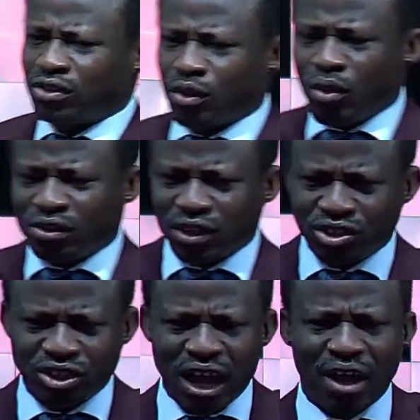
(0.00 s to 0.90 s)
he was a
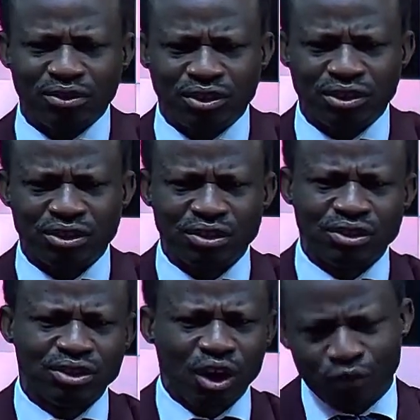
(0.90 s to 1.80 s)
child
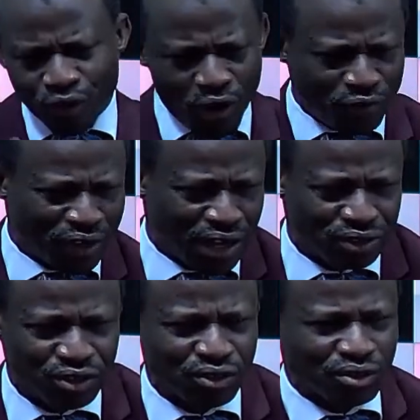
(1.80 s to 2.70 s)
of
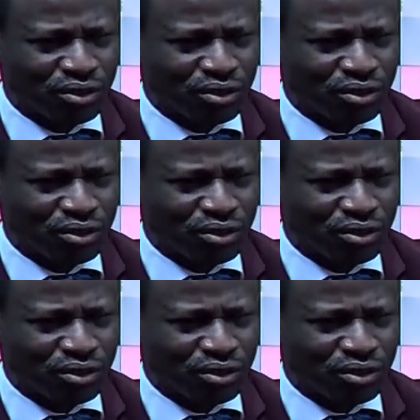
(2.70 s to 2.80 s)
covenant.